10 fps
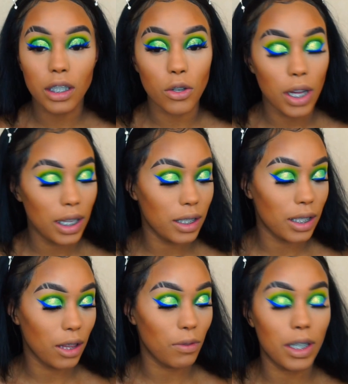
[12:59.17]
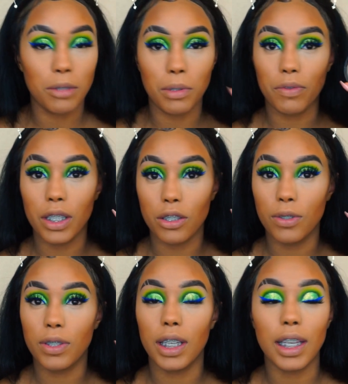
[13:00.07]
going to go ahead and set the rest of my face
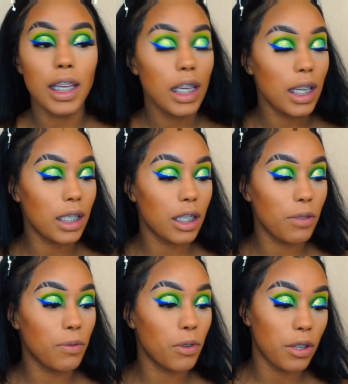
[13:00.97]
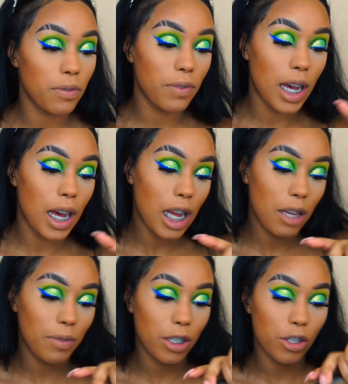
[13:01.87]
using
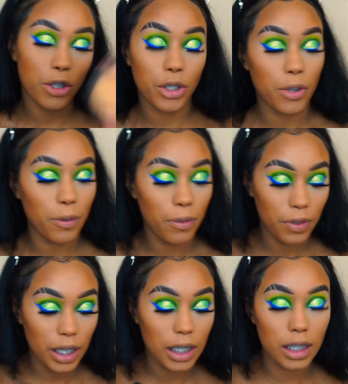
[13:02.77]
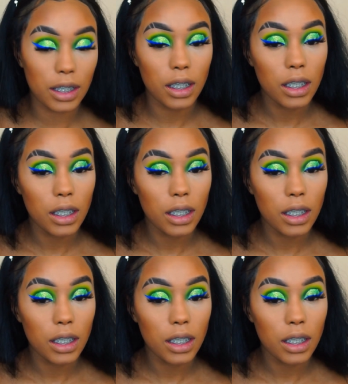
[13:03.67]
NC45 Studio Fix